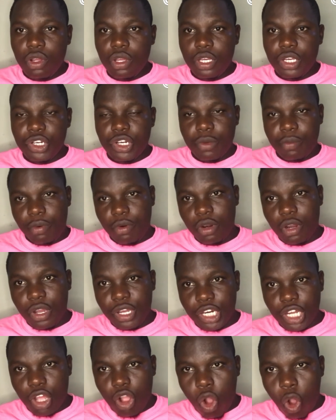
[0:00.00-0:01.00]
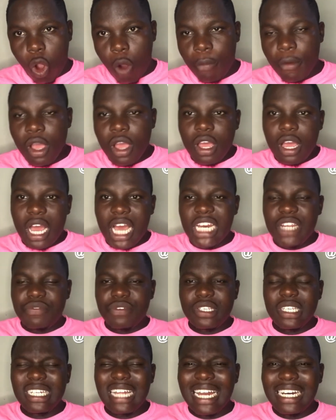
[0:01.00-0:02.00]
or in a cup. And if you
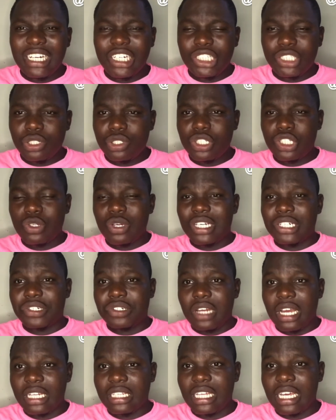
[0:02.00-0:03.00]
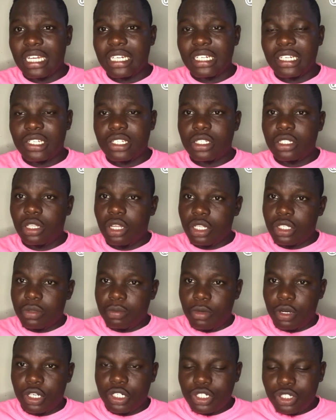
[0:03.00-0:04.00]
see that the juice you extracted is not
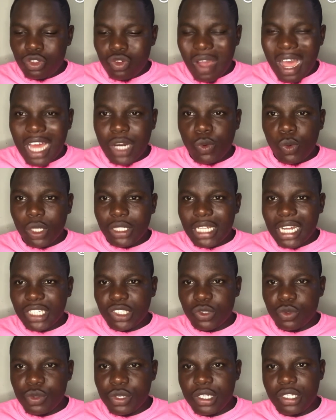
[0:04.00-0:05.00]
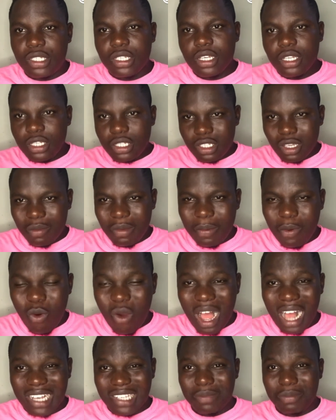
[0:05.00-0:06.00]
much, you add water to it. Some people
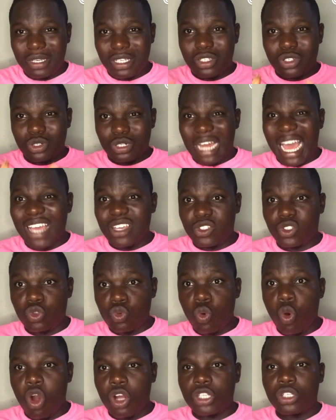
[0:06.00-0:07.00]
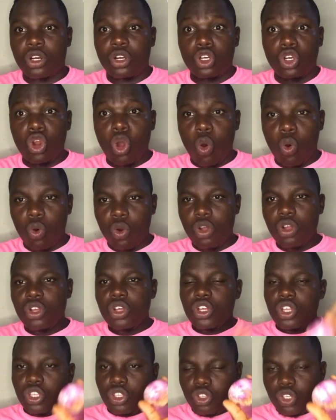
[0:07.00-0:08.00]
ask me, should I use two onions? No,
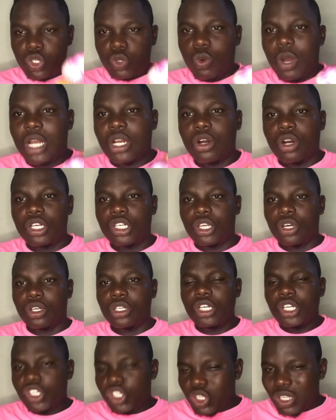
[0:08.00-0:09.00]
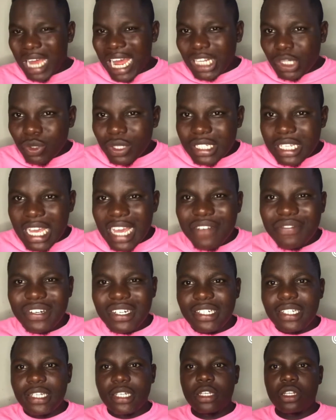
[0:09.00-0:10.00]
use one onion. Should I do it every
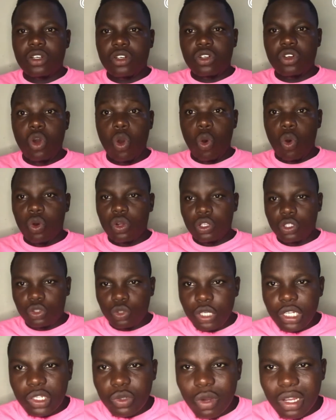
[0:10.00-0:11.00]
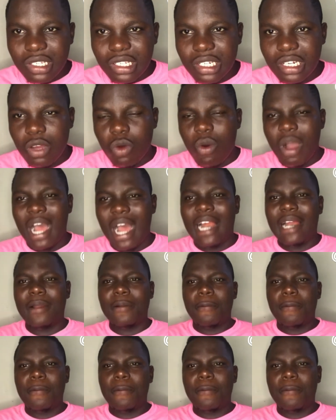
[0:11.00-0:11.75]
day? No, do it once in a while.